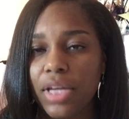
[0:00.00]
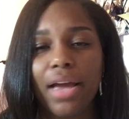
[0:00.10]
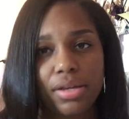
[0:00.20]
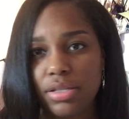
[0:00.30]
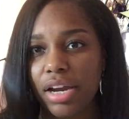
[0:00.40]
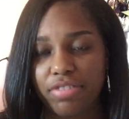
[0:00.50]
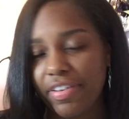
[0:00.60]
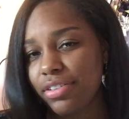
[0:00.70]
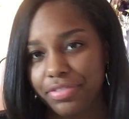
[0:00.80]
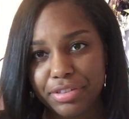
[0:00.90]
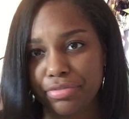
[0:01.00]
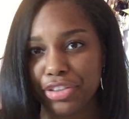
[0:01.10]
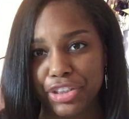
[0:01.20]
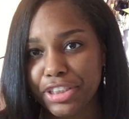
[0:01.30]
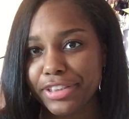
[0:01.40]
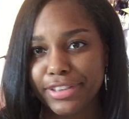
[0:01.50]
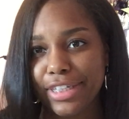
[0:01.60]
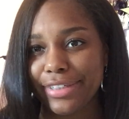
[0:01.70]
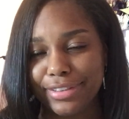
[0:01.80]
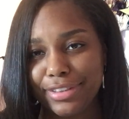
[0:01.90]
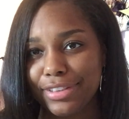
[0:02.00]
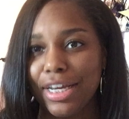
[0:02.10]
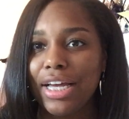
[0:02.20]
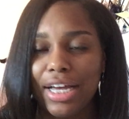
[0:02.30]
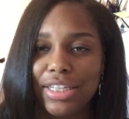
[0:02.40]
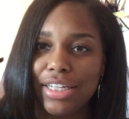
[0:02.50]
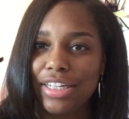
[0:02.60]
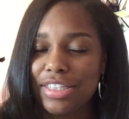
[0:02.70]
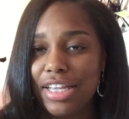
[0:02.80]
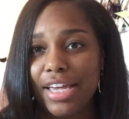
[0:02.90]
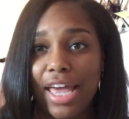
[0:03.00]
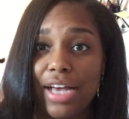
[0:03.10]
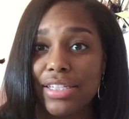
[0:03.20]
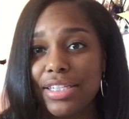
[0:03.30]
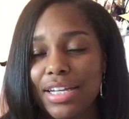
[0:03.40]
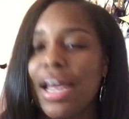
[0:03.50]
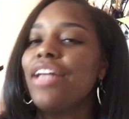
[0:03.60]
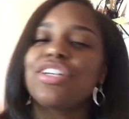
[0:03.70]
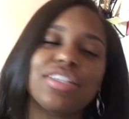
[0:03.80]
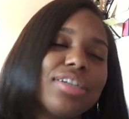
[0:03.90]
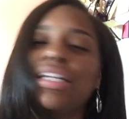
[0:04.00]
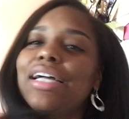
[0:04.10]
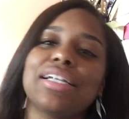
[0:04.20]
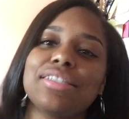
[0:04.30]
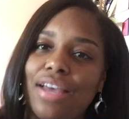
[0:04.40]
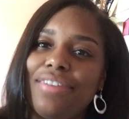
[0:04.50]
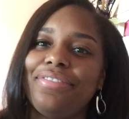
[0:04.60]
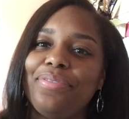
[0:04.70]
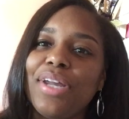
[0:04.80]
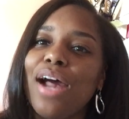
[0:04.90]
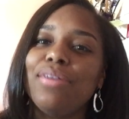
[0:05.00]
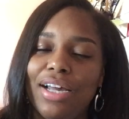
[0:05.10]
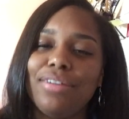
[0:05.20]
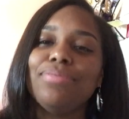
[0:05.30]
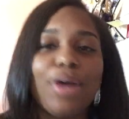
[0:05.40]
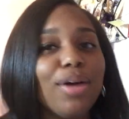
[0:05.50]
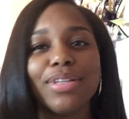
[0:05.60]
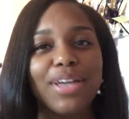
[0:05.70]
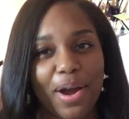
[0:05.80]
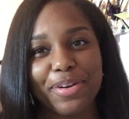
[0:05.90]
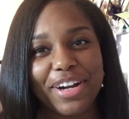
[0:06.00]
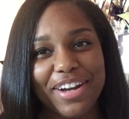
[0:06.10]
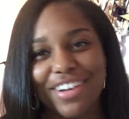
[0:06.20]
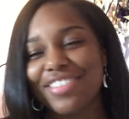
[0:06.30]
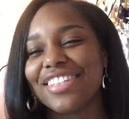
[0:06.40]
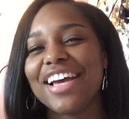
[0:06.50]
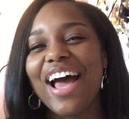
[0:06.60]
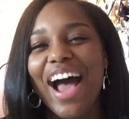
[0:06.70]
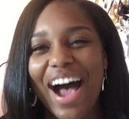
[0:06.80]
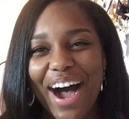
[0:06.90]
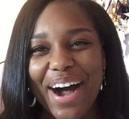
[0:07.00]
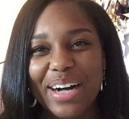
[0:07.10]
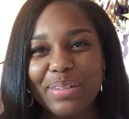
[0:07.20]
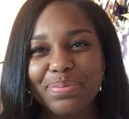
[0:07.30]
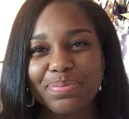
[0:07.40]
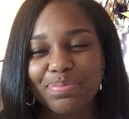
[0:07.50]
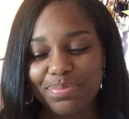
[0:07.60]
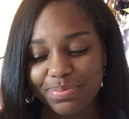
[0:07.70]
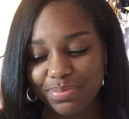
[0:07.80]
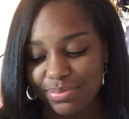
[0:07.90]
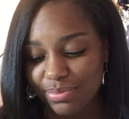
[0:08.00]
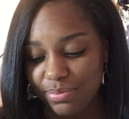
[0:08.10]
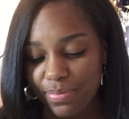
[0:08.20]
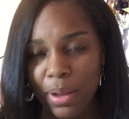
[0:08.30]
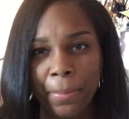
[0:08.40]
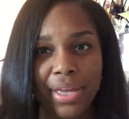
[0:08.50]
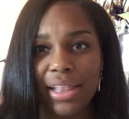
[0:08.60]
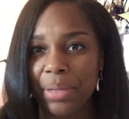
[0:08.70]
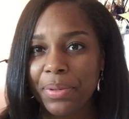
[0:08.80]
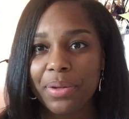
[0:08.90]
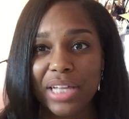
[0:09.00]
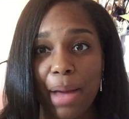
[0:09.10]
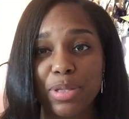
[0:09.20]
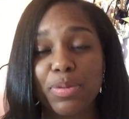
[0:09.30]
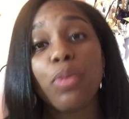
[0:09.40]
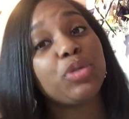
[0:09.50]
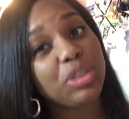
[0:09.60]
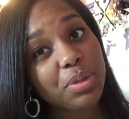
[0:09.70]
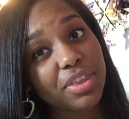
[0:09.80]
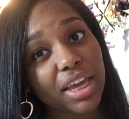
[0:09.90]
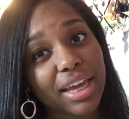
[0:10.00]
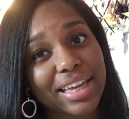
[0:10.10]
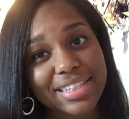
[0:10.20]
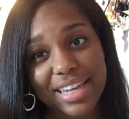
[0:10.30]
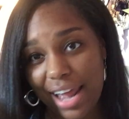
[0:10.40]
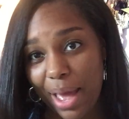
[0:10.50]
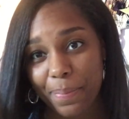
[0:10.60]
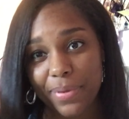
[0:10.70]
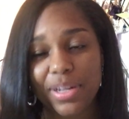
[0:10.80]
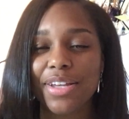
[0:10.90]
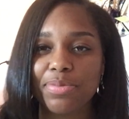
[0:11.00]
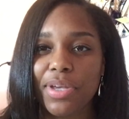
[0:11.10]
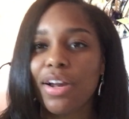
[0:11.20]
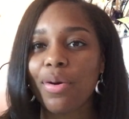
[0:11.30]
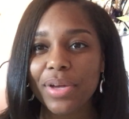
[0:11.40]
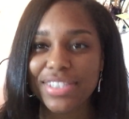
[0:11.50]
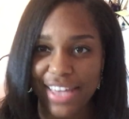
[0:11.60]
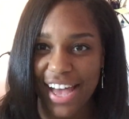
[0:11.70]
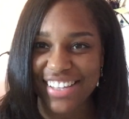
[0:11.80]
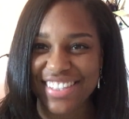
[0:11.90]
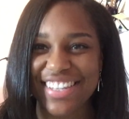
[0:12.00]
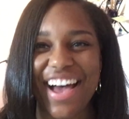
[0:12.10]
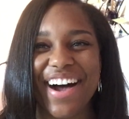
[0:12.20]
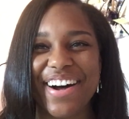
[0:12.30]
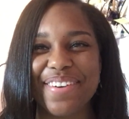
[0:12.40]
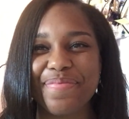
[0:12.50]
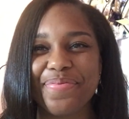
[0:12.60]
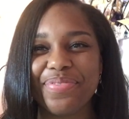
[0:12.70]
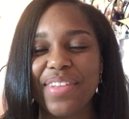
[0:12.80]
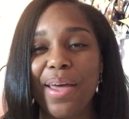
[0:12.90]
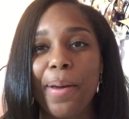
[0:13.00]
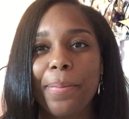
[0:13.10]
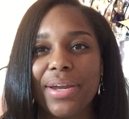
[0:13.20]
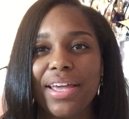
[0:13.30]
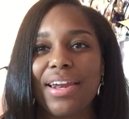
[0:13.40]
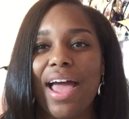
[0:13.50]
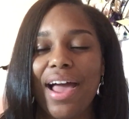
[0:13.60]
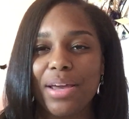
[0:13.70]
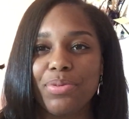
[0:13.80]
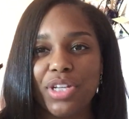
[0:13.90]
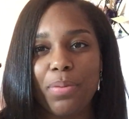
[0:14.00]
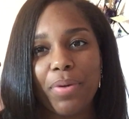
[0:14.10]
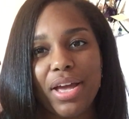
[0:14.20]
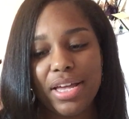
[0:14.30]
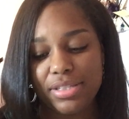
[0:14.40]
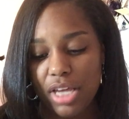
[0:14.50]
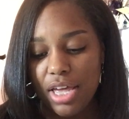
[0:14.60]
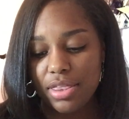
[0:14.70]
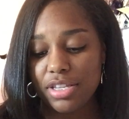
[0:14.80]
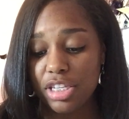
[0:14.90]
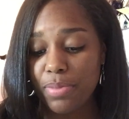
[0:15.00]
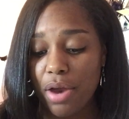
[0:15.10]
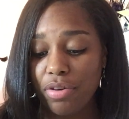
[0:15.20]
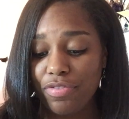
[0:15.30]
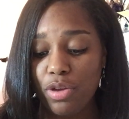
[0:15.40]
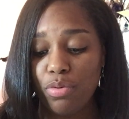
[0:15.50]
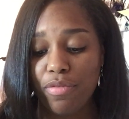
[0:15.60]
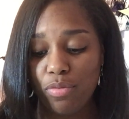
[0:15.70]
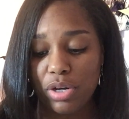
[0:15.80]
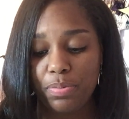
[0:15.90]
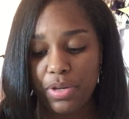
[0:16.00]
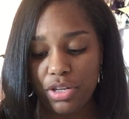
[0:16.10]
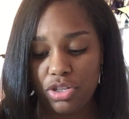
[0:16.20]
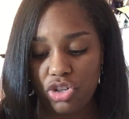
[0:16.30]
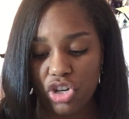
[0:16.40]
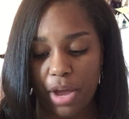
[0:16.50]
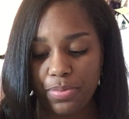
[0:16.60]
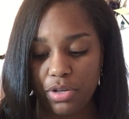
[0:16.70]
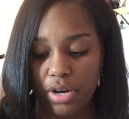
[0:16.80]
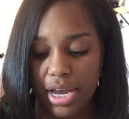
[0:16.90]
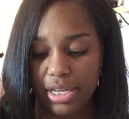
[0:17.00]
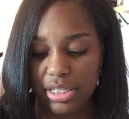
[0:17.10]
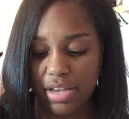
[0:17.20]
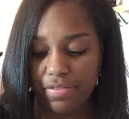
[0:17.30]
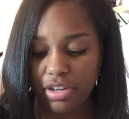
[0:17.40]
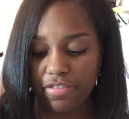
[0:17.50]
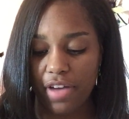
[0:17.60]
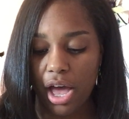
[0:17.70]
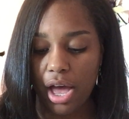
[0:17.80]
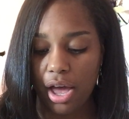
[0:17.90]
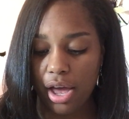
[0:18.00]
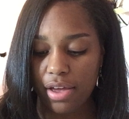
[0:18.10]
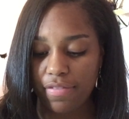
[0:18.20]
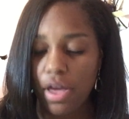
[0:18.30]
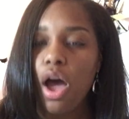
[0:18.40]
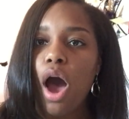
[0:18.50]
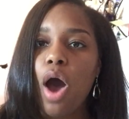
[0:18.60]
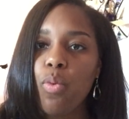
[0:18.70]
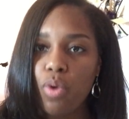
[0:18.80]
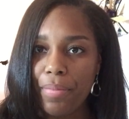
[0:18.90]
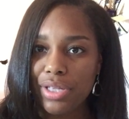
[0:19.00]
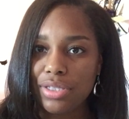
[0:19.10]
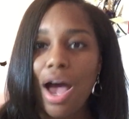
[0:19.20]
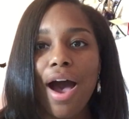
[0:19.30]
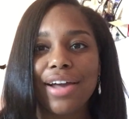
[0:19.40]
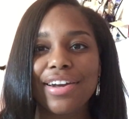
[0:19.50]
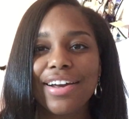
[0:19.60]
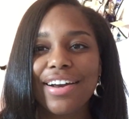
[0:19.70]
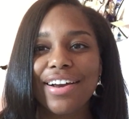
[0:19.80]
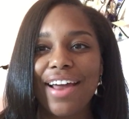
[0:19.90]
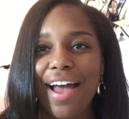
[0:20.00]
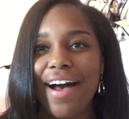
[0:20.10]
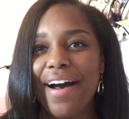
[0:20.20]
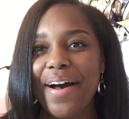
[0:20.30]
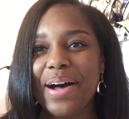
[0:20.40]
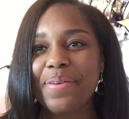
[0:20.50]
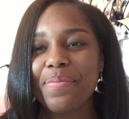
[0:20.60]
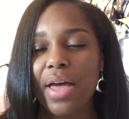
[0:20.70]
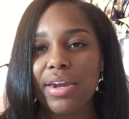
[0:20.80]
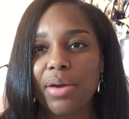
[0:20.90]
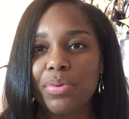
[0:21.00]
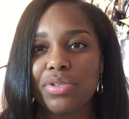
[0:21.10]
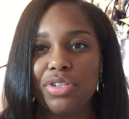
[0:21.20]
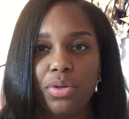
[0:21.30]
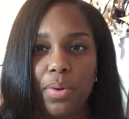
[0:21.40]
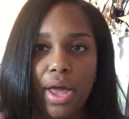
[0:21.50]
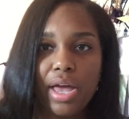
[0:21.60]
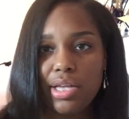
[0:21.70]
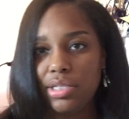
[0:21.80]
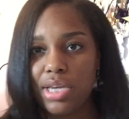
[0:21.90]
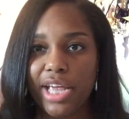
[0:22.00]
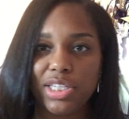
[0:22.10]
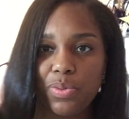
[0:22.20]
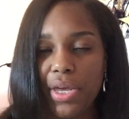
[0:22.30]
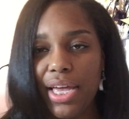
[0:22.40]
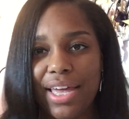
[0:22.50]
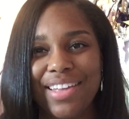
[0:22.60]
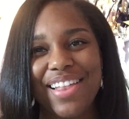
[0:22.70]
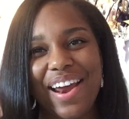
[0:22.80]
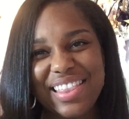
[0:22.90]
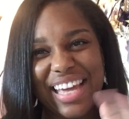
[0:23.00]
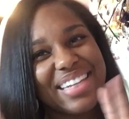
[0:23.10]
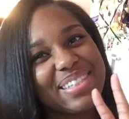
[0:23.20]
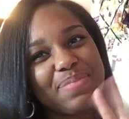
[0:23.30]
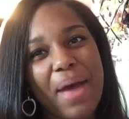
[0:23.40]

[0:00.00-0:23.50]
Yeah, he's gonna have to fight Luffy for sure. And then it's like, how's this gonna? It's just, there's a lot of stuff we don't know. Only Oda knows. But yeah, let me know in the comments below what you think is gonna happen, because we can always guess. But again, I'm Shelly Perez. This is my review of One Piece Chapter 875, A Woman's Honor. And I will see you guys next week. Alright, thanks.